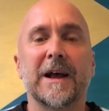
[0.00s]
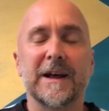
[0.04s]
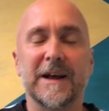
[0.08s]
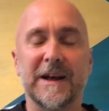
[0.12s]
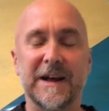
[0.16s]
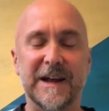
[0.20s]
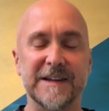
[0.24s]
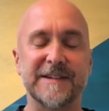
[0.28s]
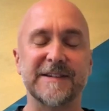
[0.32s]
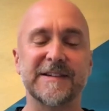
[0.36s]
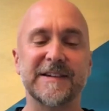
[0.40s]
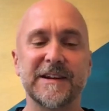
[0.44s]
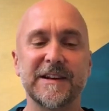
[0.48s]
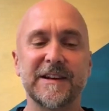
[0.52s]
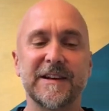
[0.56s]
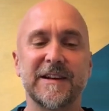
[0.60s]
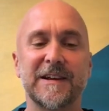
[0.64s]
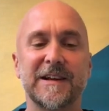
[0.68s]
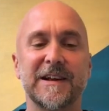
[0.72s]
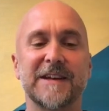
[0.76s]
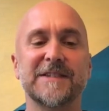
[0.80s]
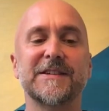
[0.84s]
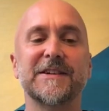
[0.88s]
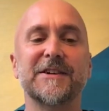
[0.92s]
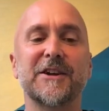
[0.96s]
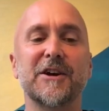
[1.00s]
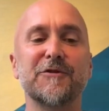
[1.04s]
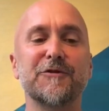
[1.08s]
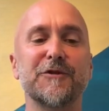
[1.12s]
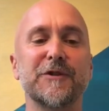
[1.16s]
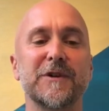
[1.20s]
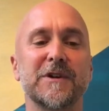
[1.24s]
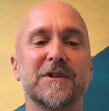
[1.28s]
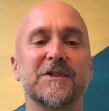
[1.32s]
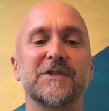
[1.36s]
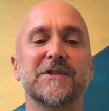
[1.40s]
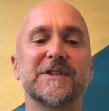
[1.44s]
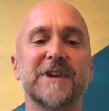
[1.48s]
That's it, that's
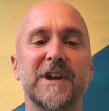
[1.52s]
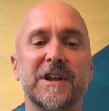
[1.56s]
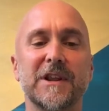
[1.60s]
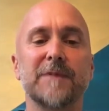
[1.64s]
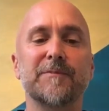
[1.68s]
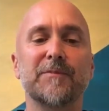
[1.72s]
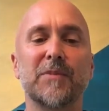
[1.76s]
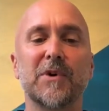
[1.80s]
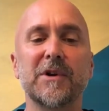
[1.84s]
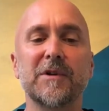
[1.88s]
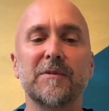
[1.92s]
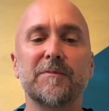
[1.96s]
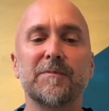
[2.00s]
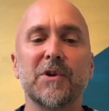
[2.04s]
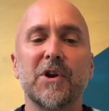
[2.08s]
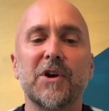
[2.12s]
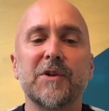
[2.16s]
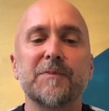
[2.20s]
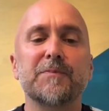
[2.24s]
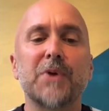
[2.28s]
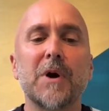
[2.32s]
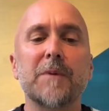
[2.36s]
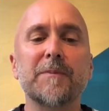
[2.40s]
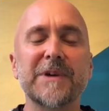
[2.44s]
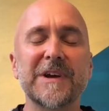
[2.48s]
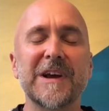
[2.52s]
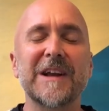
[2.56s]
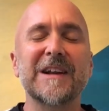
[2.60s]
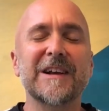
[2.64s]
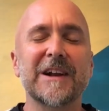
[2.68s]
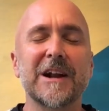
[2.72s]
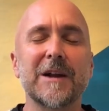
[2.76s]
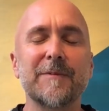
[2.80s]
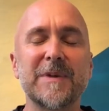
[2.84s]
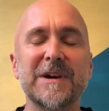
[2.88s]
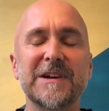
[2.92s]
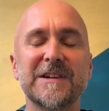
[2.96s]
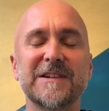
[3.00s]
enough. Just get the blood pumping a
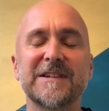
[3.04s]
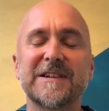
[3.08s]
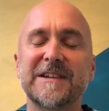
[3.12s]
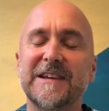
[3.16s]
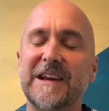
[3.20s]
little bit,